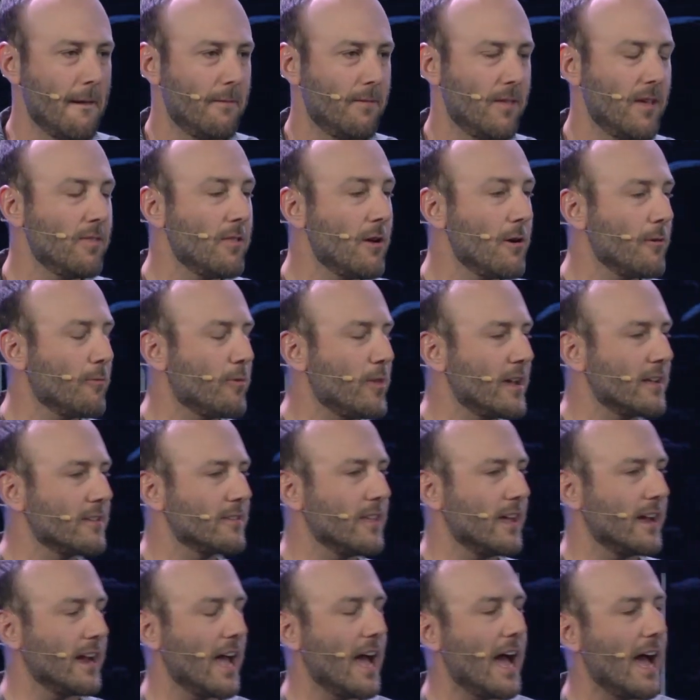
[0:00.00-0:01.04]
then there are things
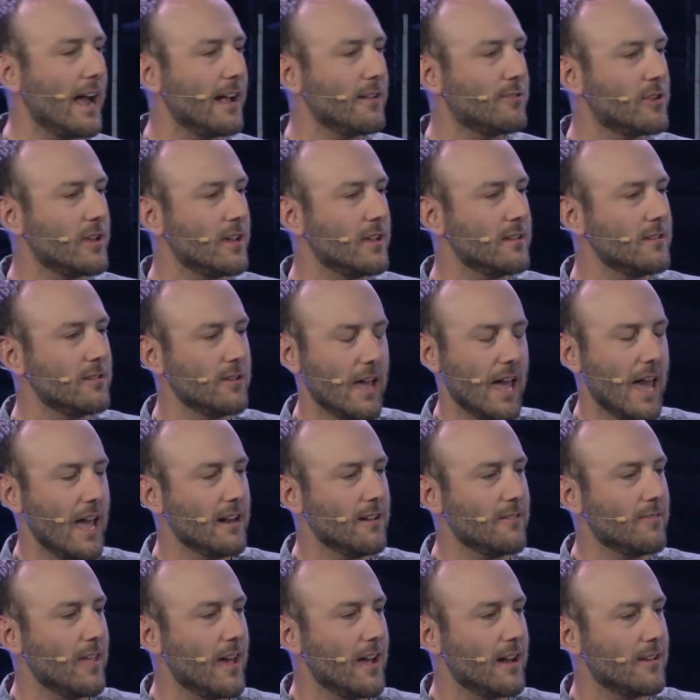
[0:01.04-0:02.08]
like hygiene. You
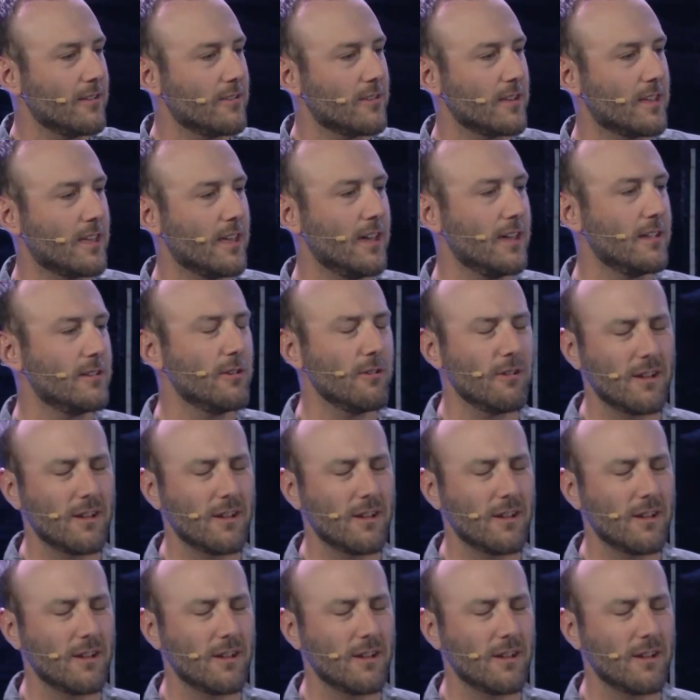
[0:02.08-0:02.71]
hated that as a kid.